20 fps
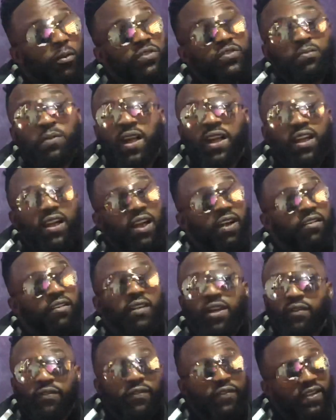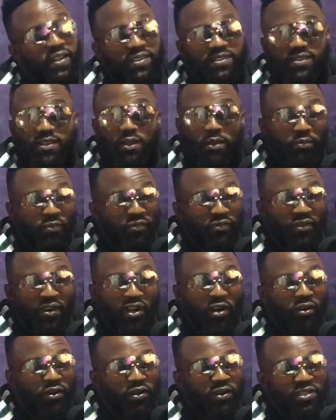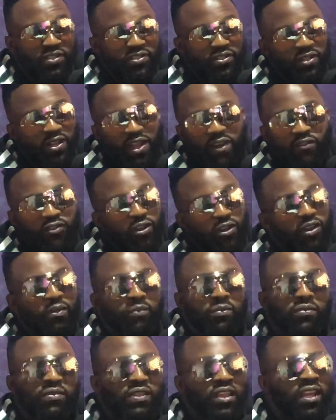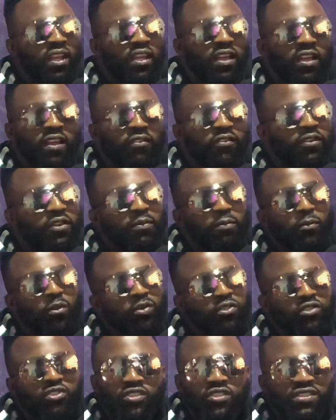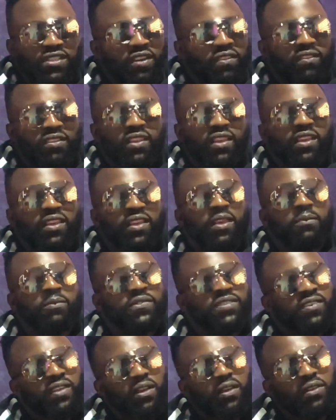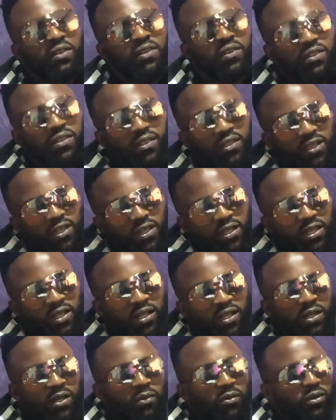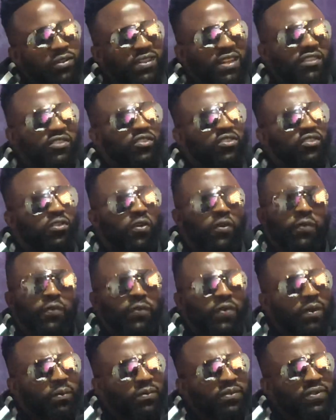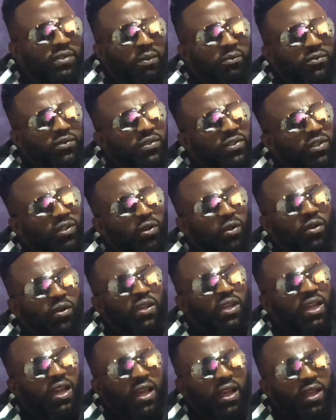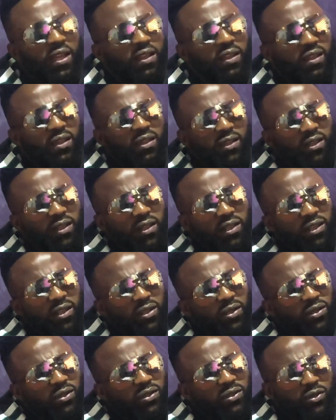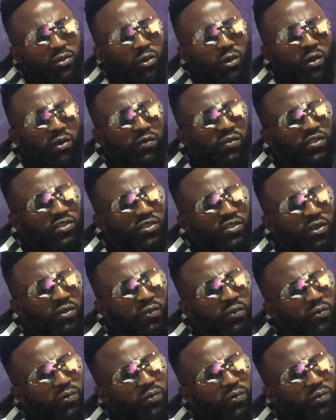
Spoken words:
my career first, I'll be very honest. You know, every other thing, every emotions, everything came second. Because I just got famous, I'm just a young guy, you know, all of a sudden